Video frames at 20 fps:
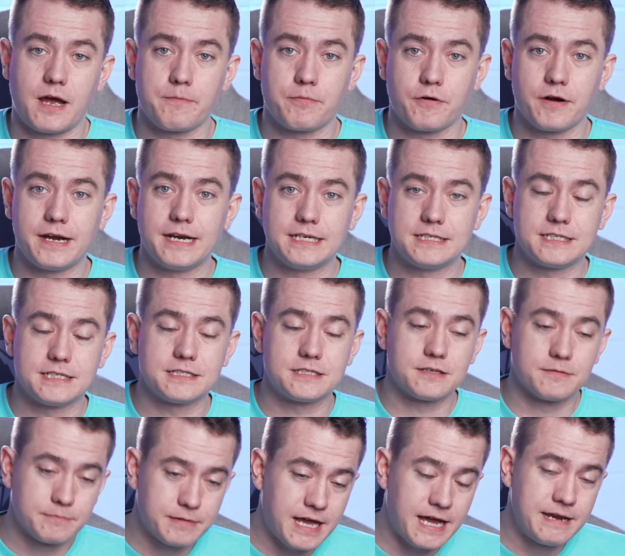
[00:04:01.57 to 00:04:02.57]
operating
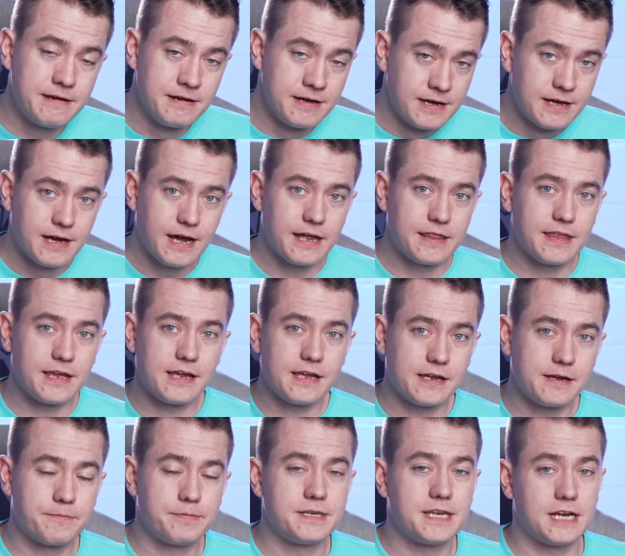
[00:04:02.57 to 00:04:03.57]
system, then I think
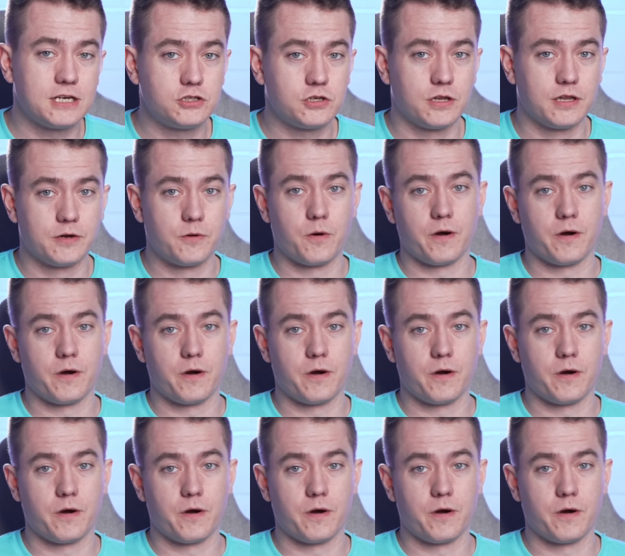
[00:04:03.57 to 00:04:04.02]
it could potentially